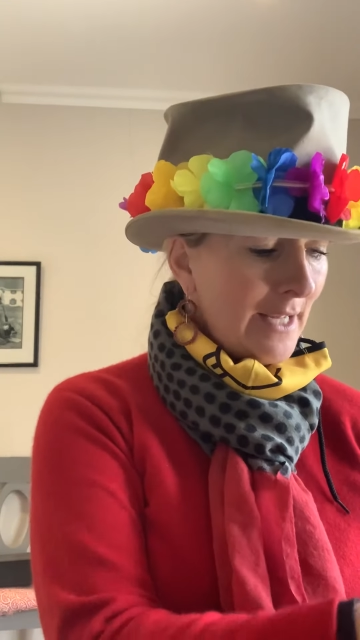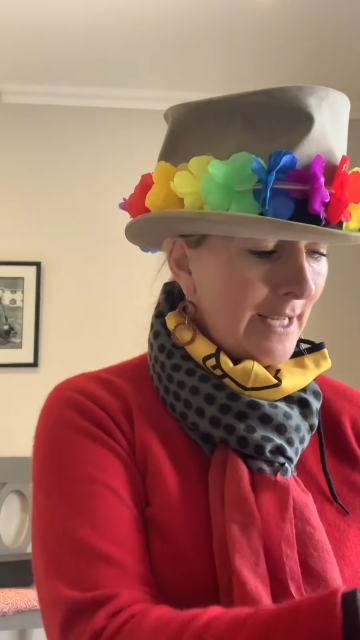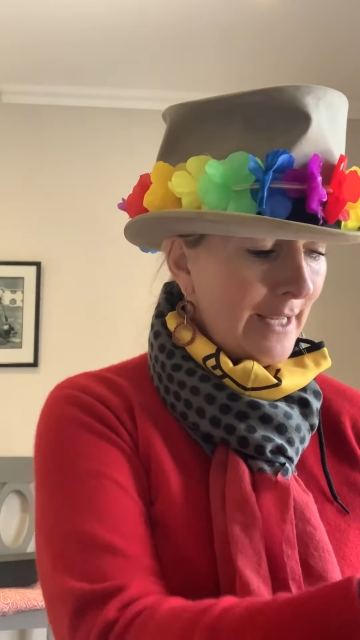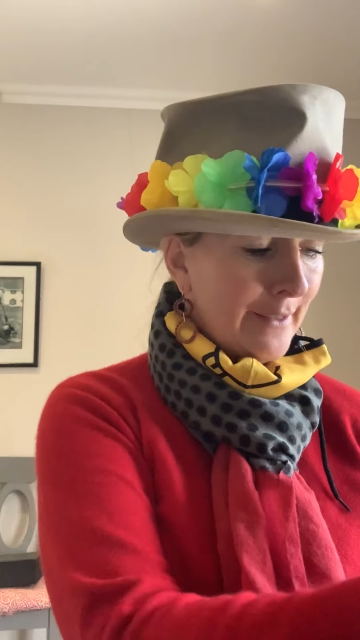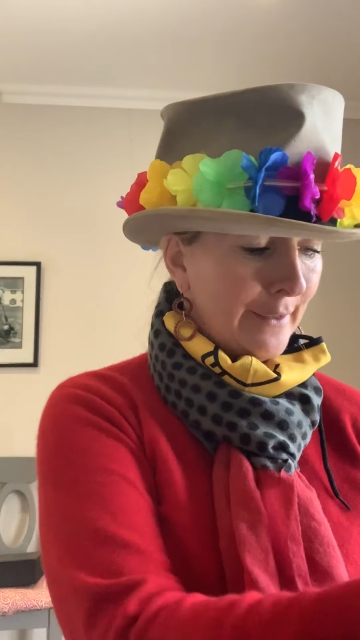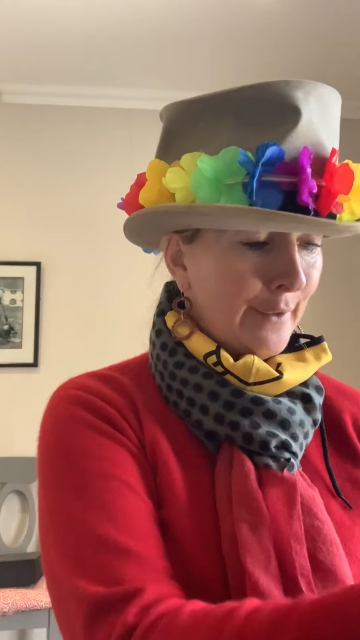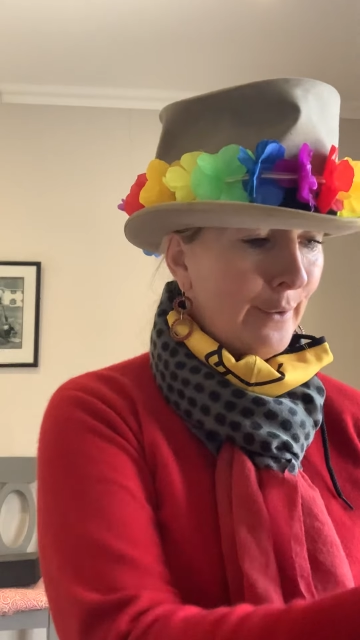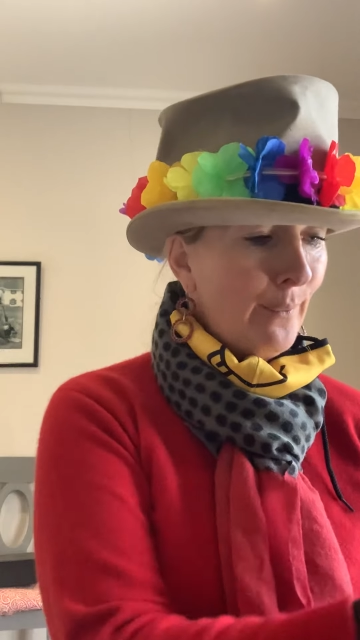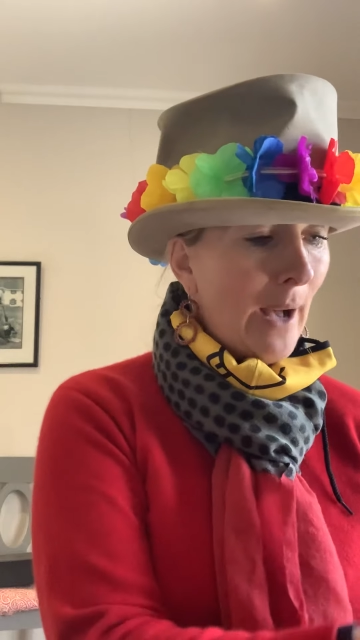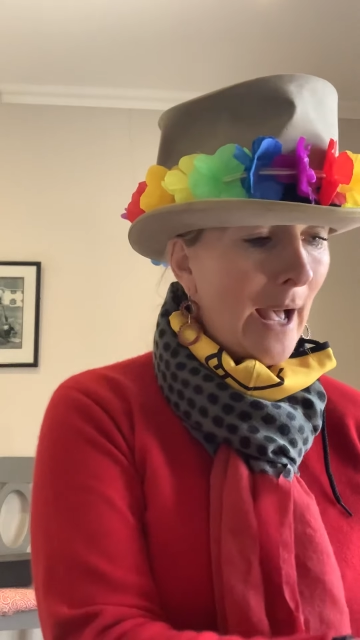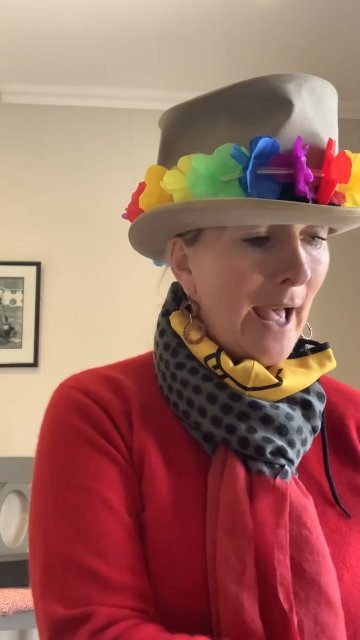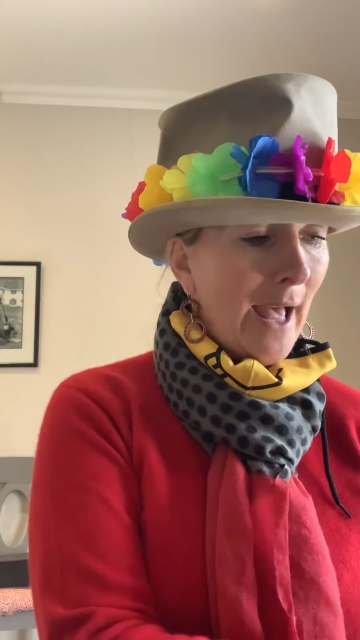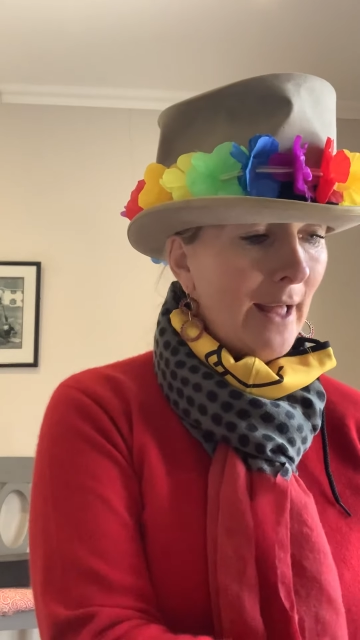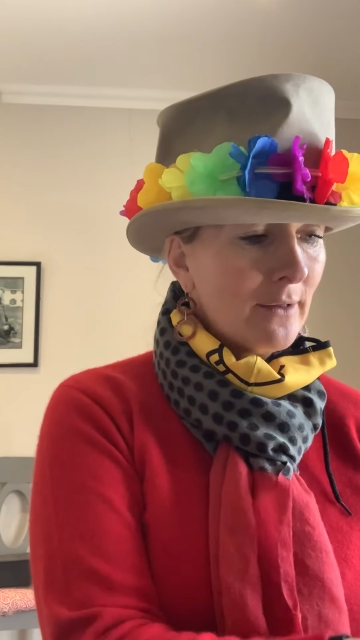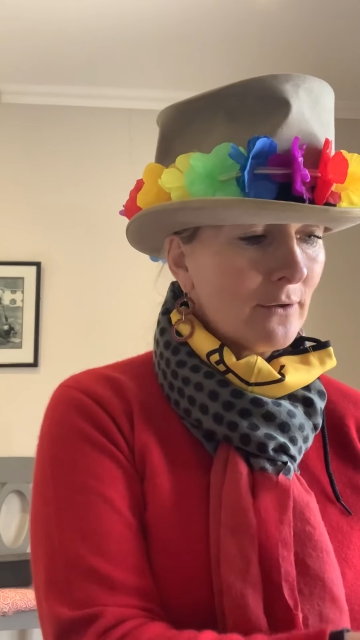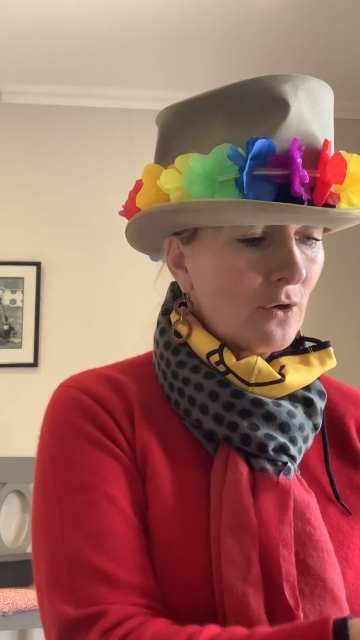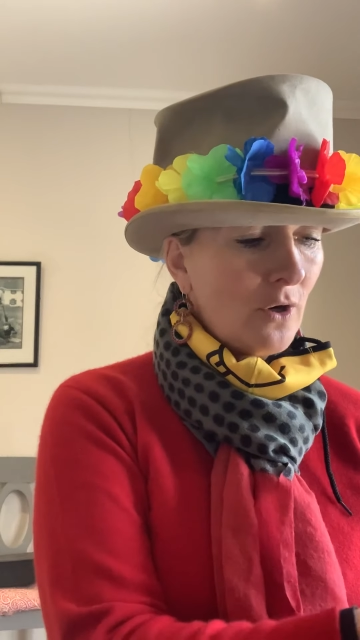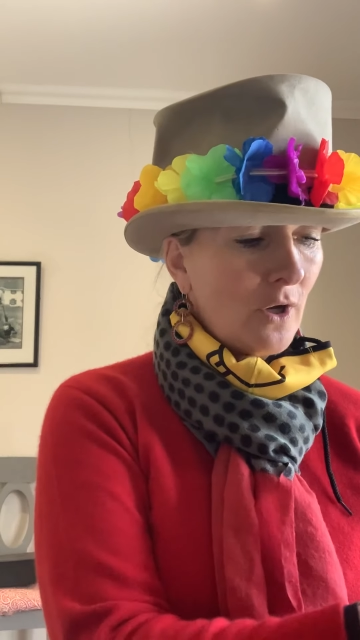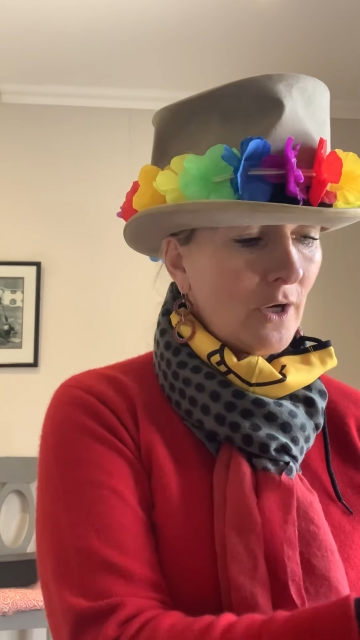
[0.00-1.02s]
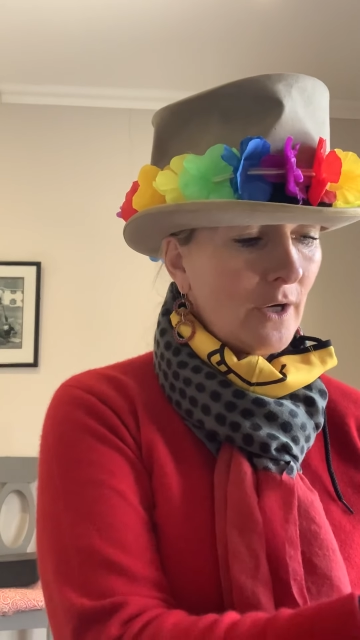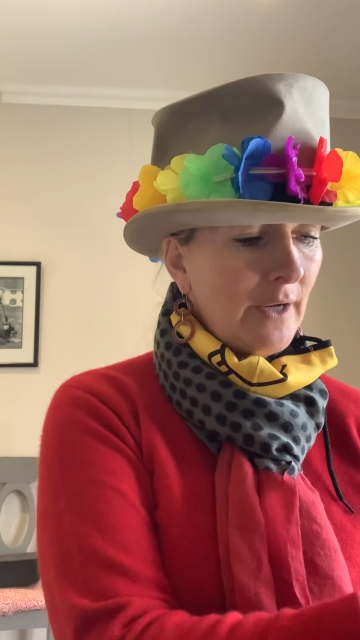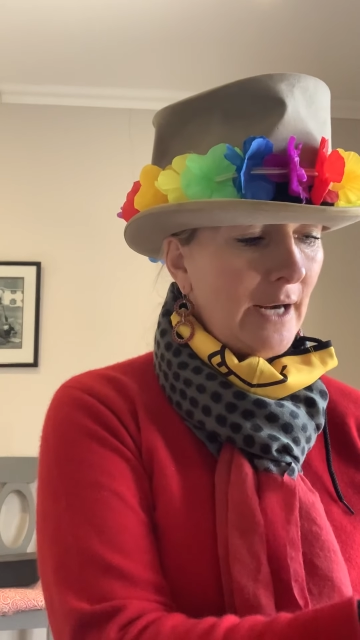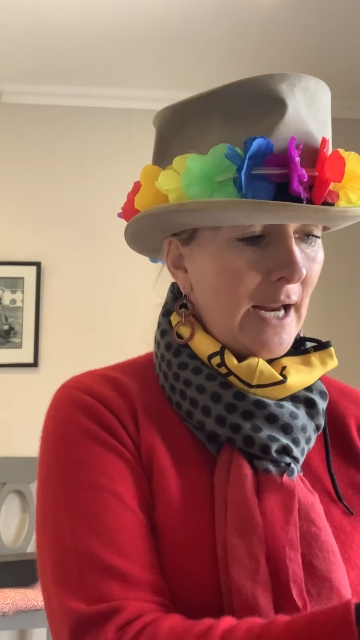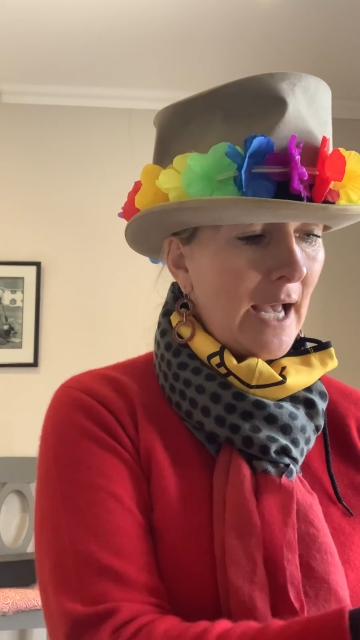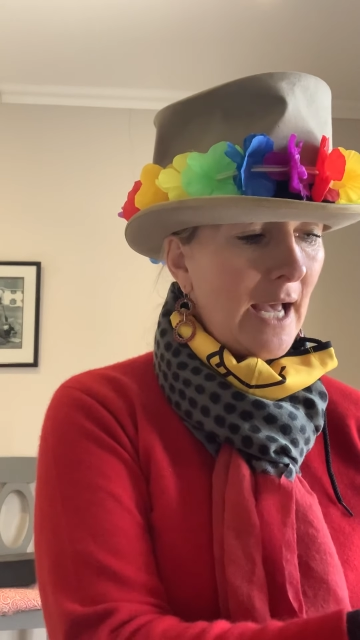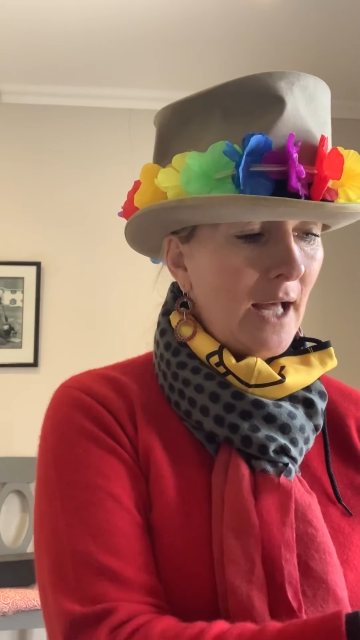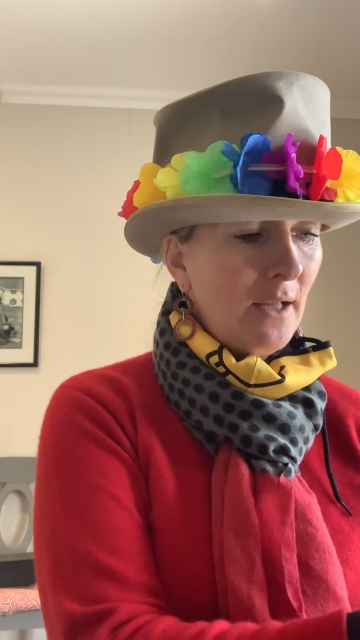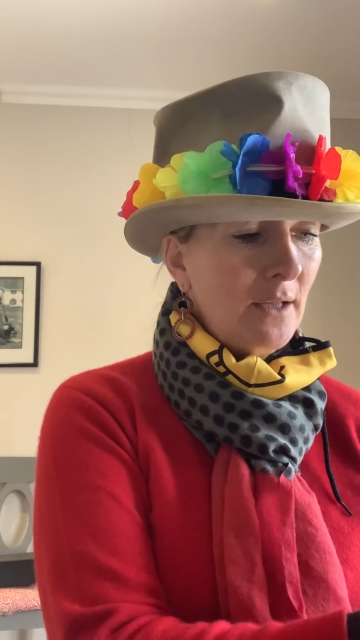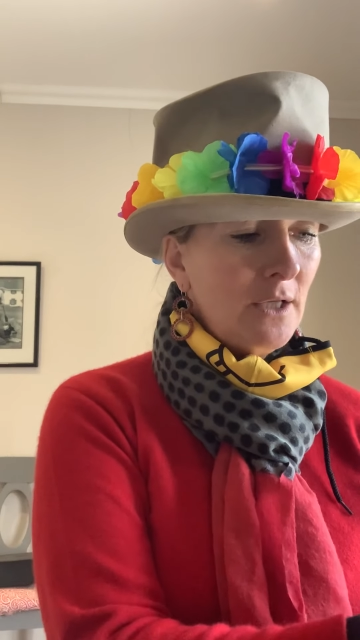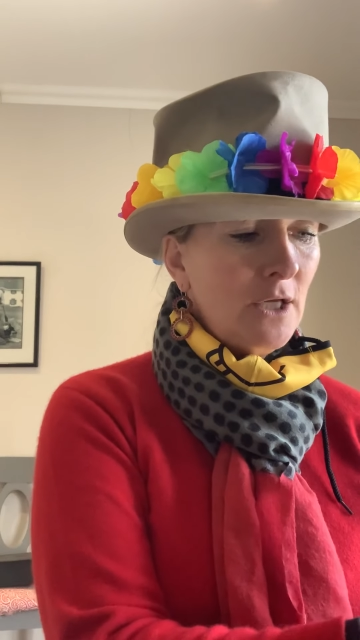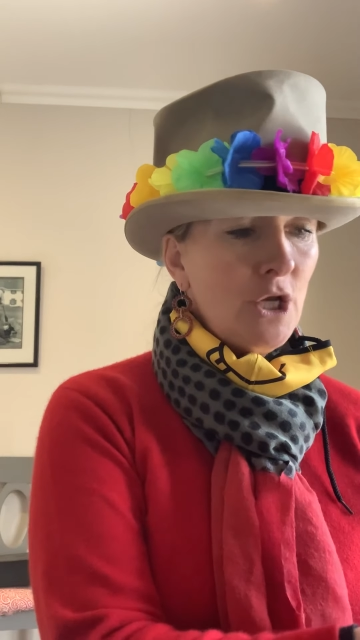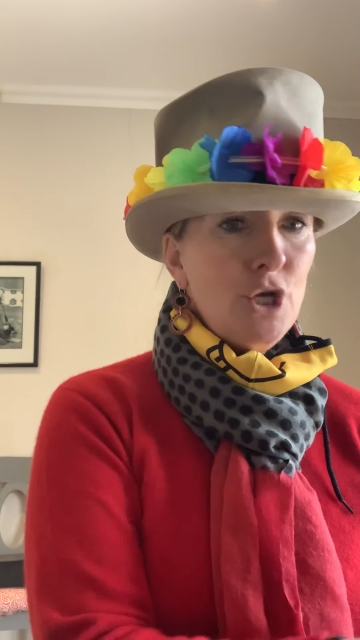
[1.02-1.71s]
In a while, crocodile.